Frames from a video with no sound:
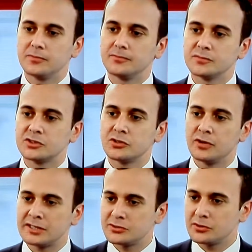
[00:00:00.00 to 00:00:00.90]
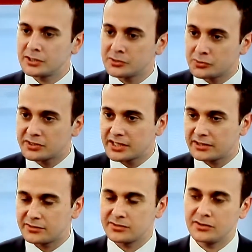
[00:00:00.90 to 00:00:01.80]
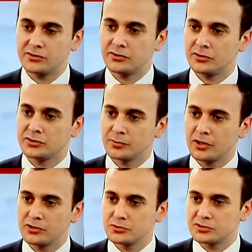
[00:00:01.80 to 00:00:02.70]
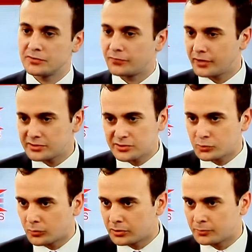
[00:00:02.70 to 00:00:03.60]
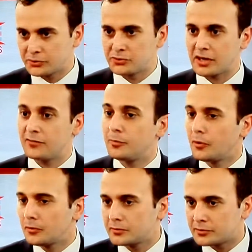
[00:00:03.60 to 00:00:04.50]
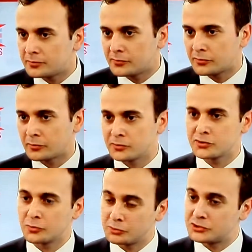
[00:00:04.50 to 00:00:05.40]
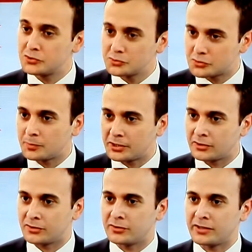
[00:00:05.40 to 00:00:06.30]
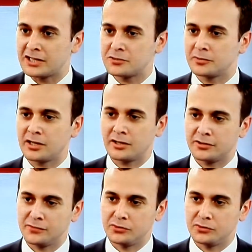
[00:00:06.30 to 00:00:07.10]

So as you said, there are some countries, and France is one, but you have Poland also, which used to be a natural ally for the